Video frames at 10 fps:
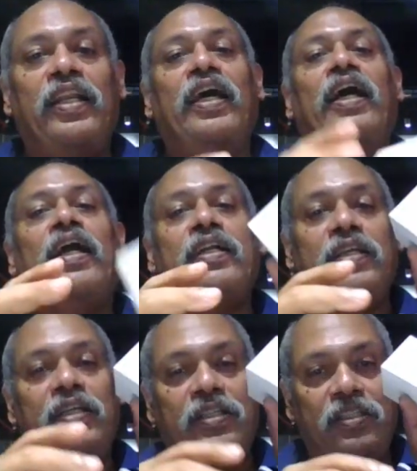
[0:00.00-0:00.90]
that
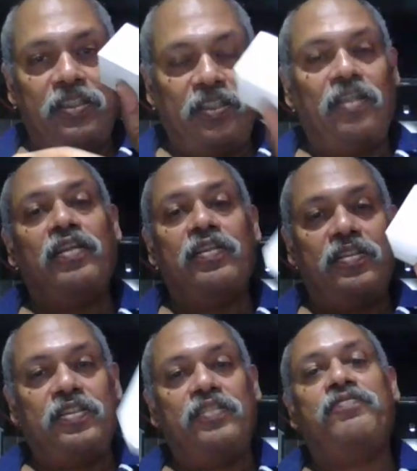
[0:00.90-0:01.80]
it is still a
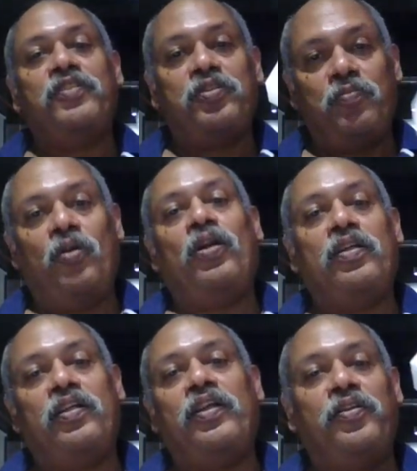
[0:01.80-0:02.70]
surface
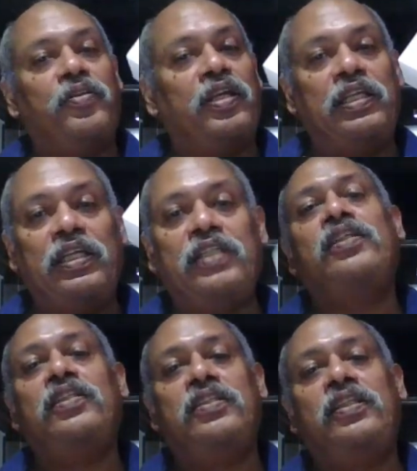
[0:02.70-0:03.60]
modeler, and you can
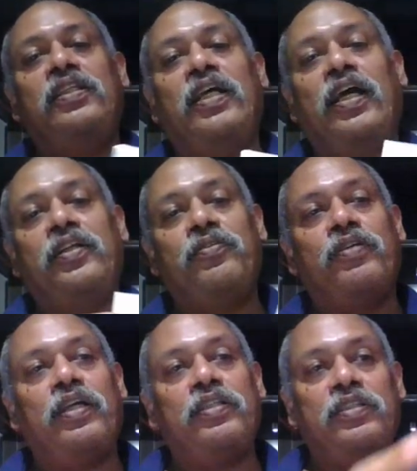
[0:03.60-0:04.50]
easily see that. You
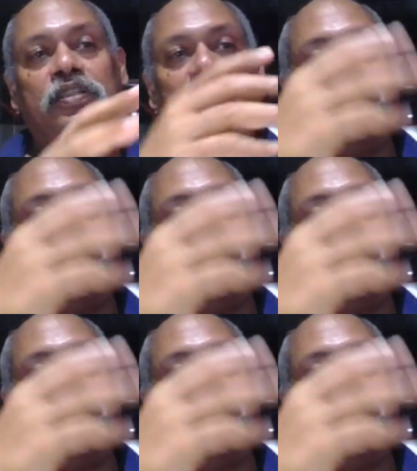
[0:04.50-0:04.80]
can just